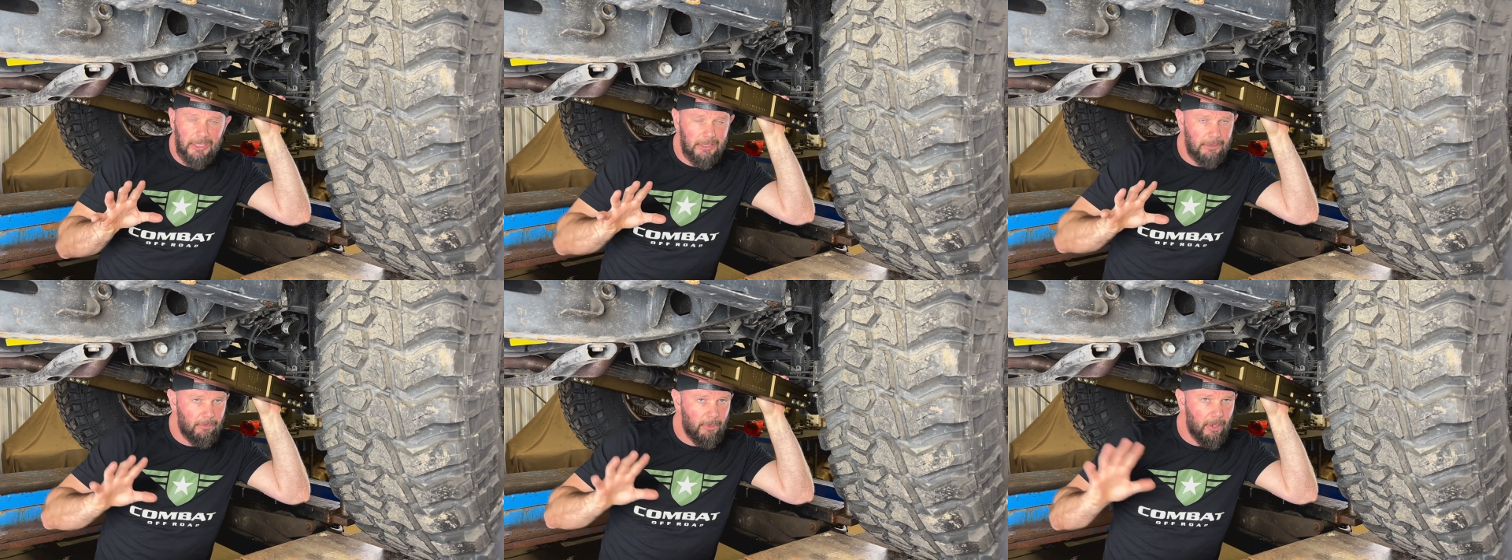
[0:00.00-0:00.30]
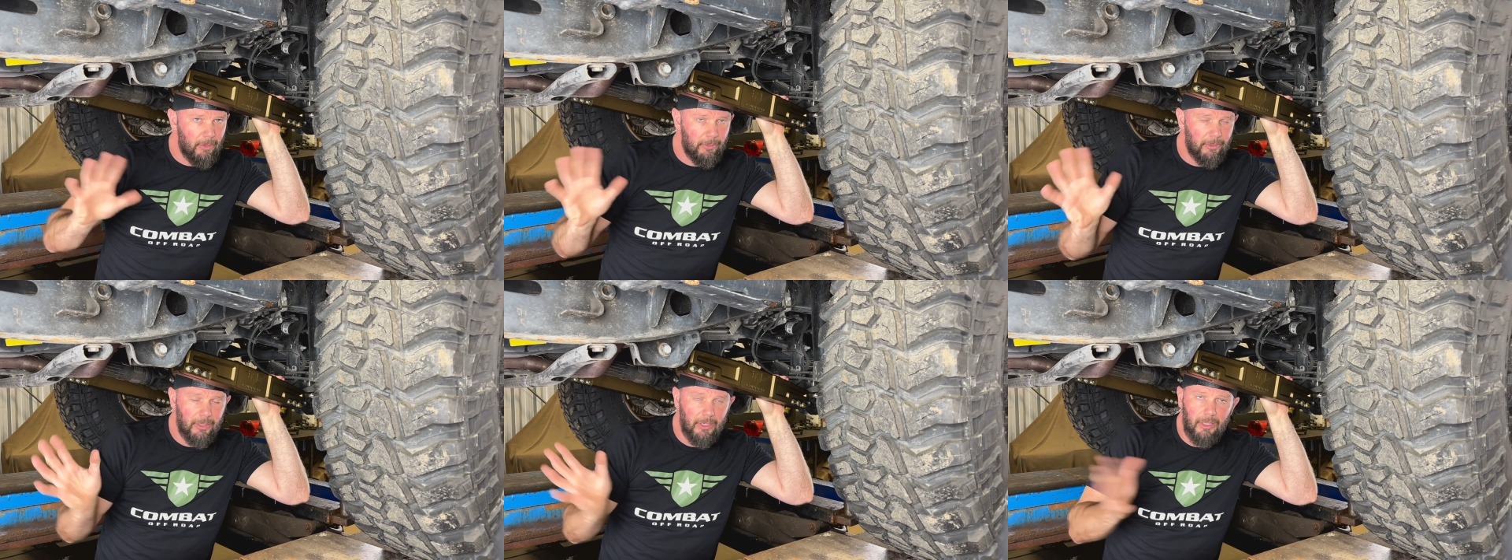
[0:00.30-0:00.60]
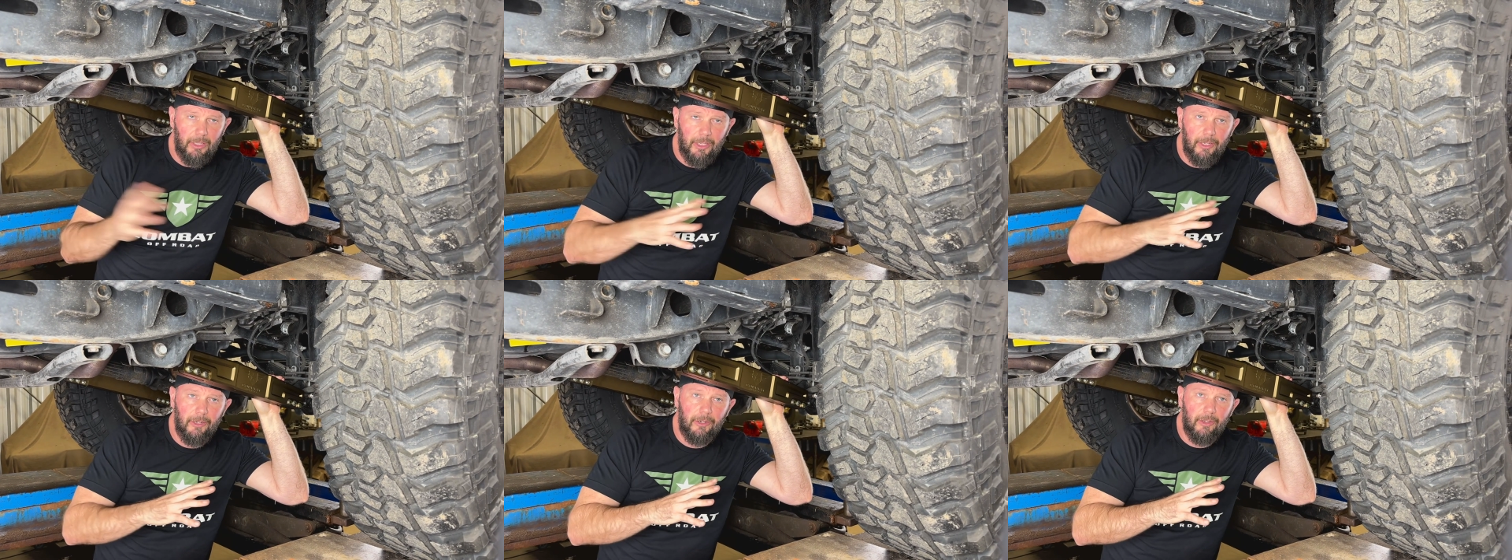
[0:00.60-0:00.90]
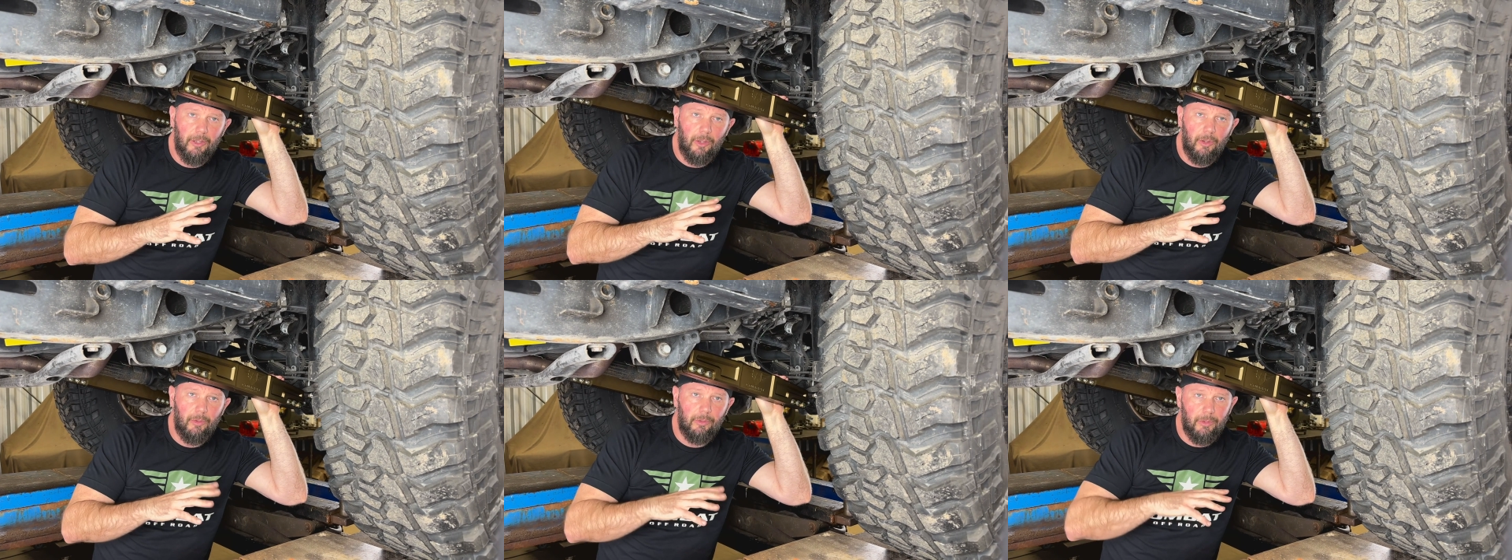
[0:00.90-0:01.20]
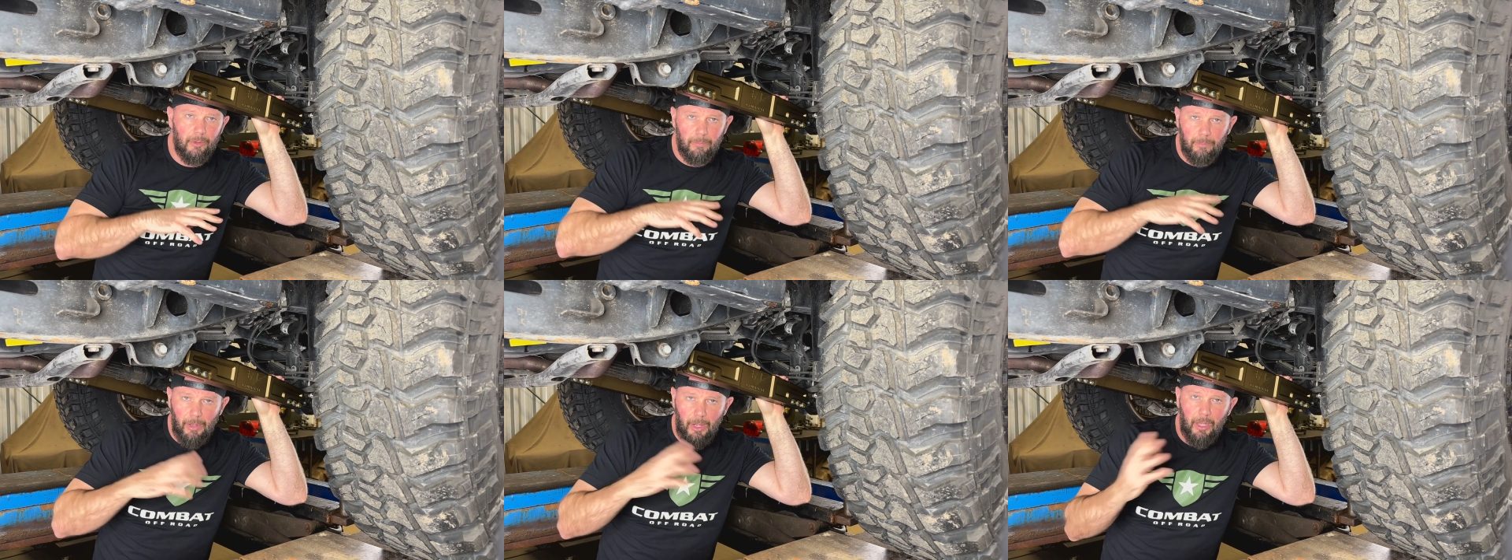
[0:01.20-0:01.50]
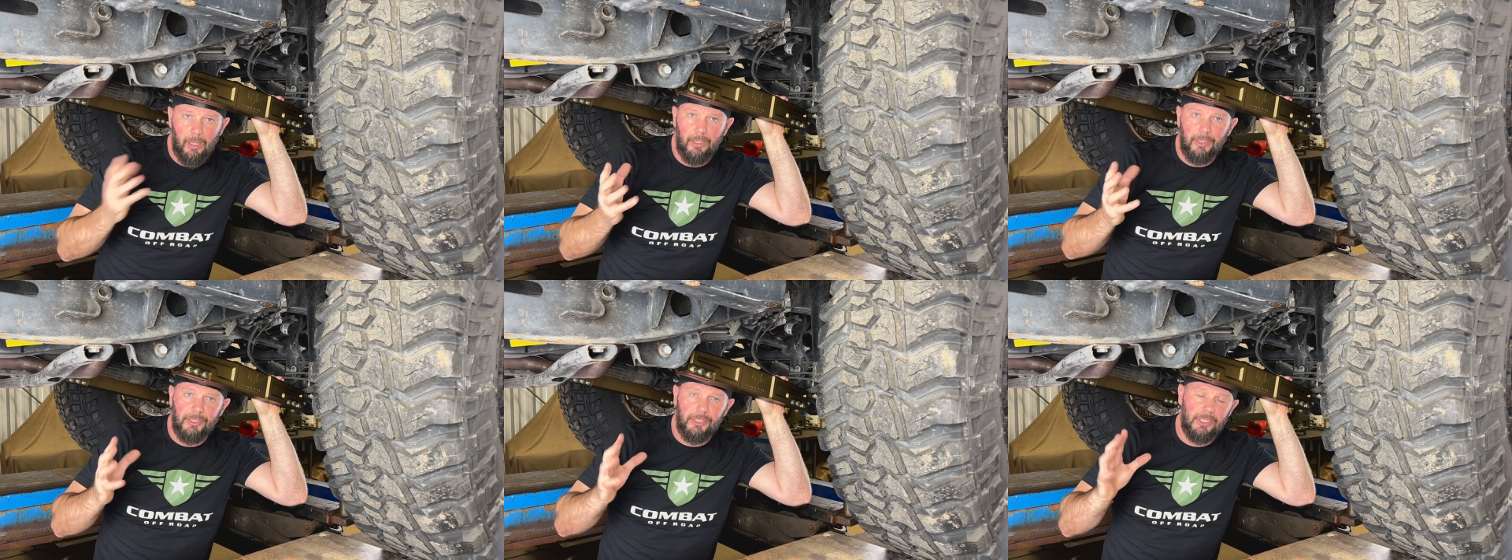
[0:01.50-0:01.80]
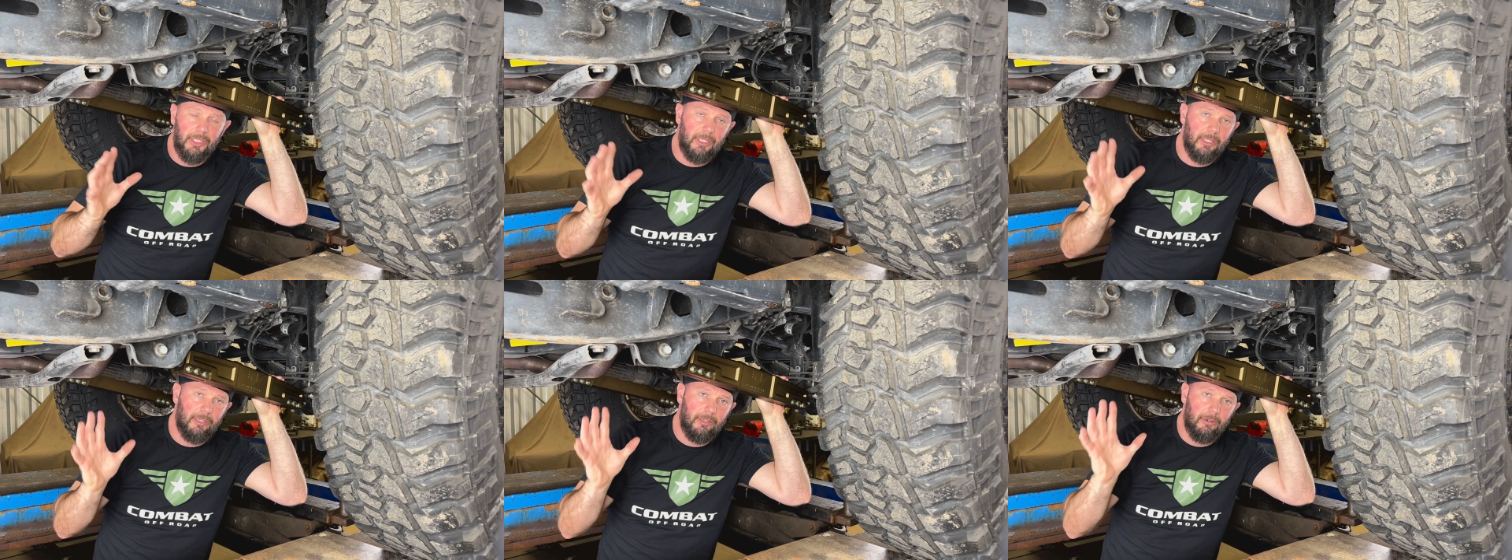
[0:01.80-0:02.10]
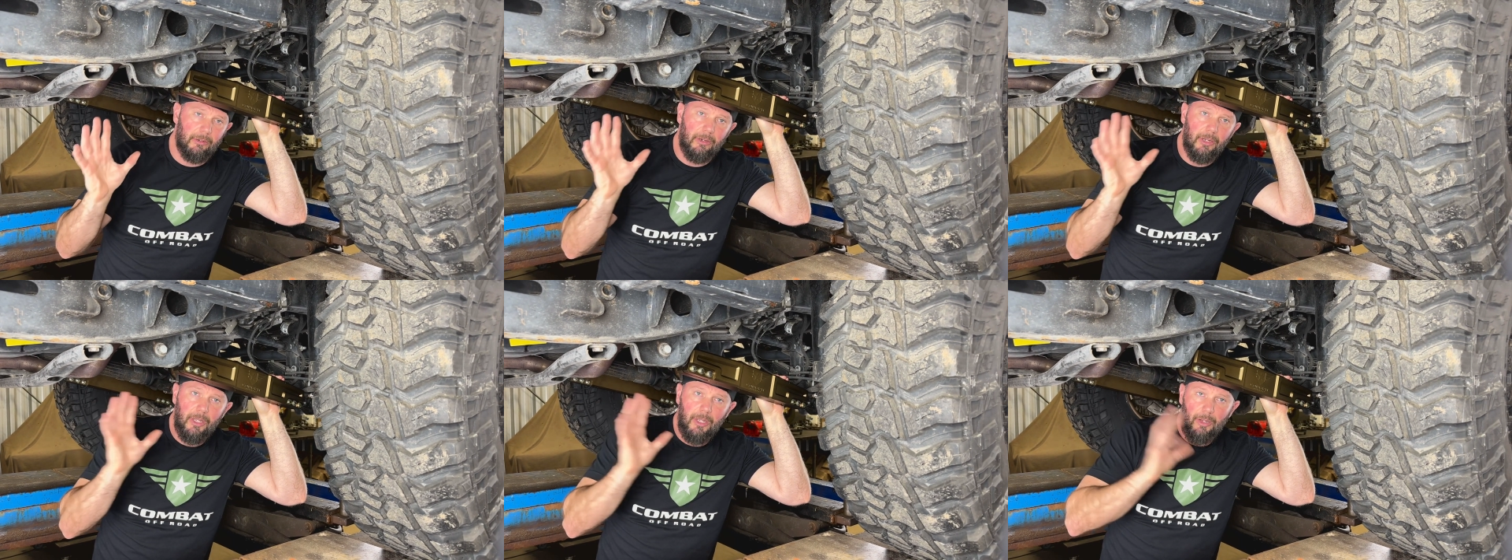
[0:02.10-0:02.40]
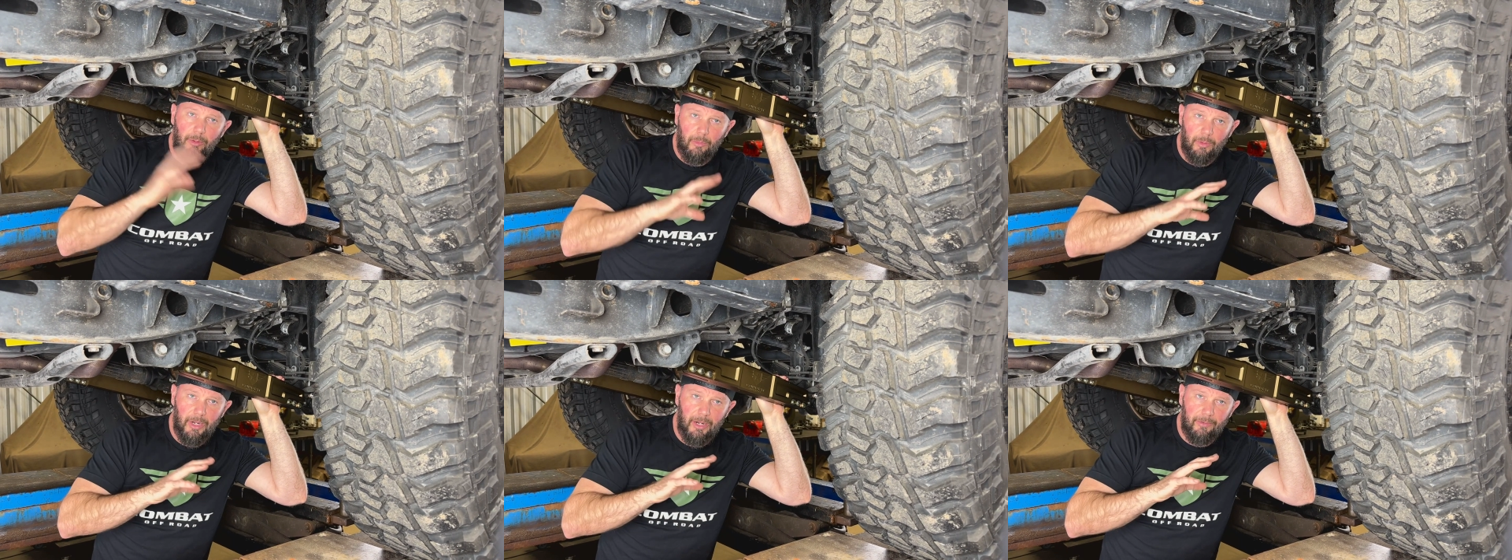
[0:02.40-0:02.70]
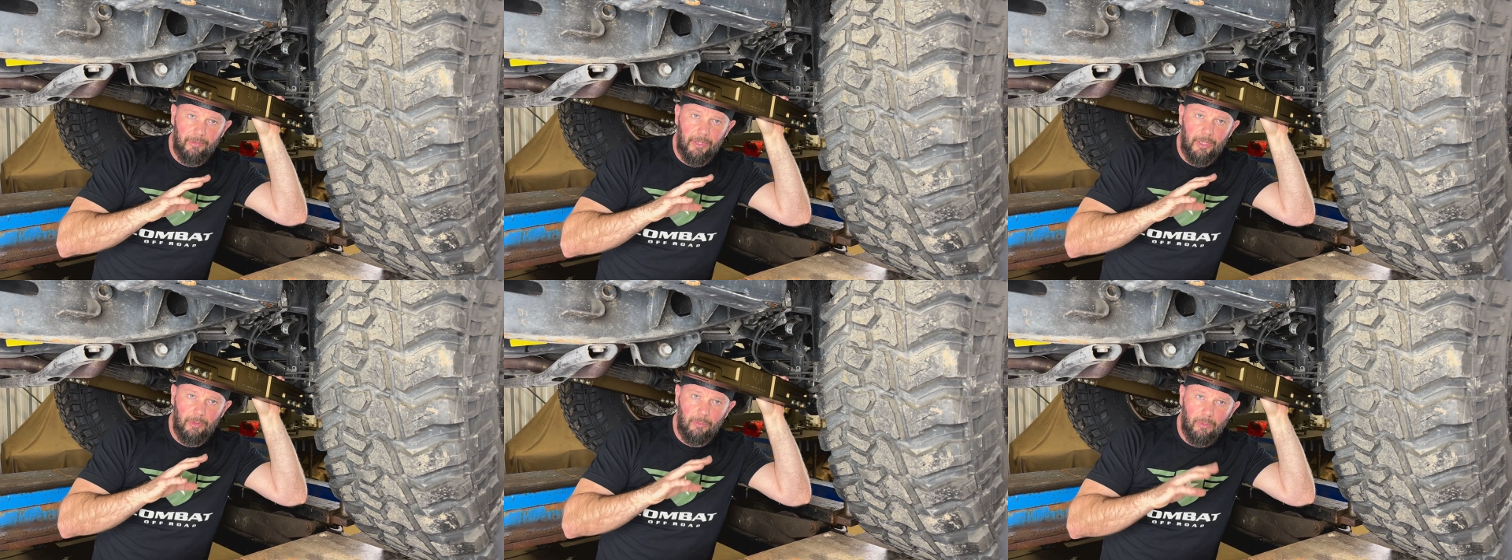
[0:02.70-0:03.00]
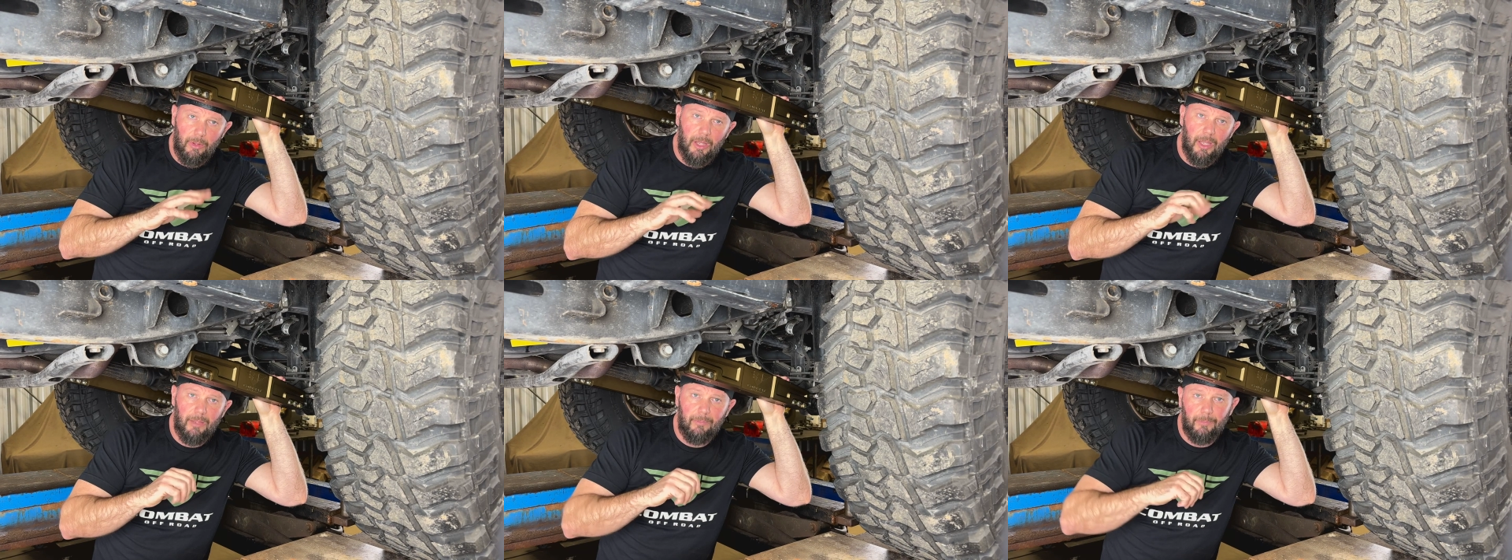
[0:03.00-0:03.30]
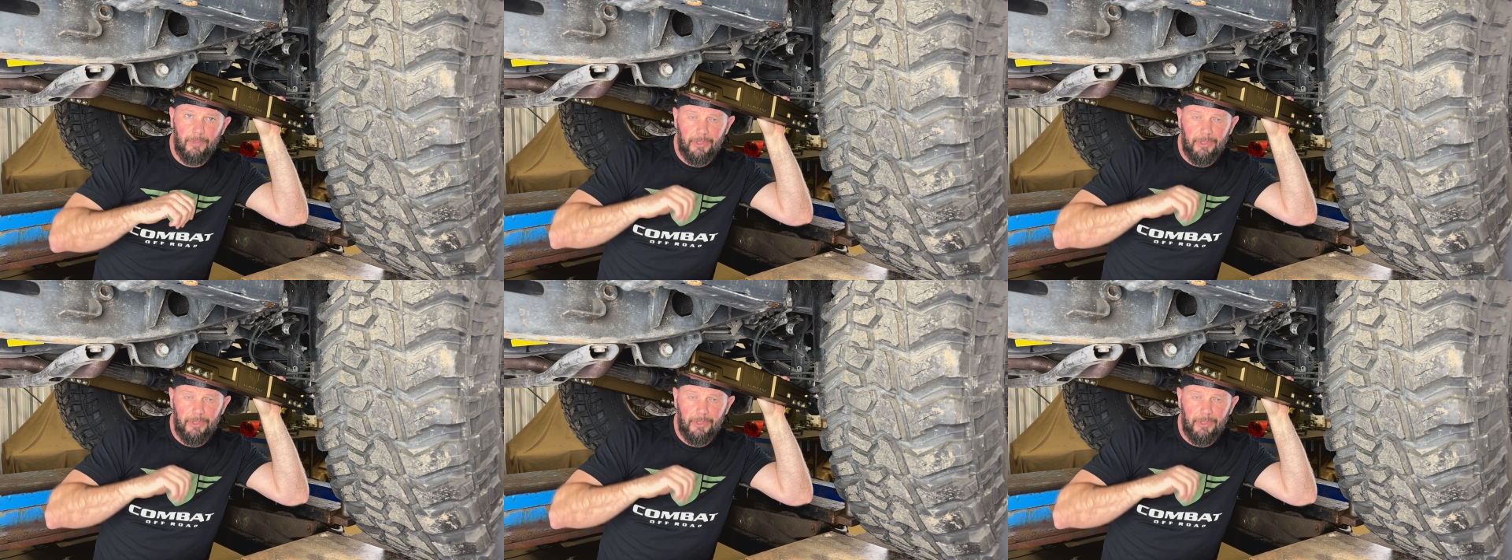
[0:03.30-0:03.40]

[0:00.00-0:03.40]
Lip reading: spray with a clear coat or polish it or whatever you want.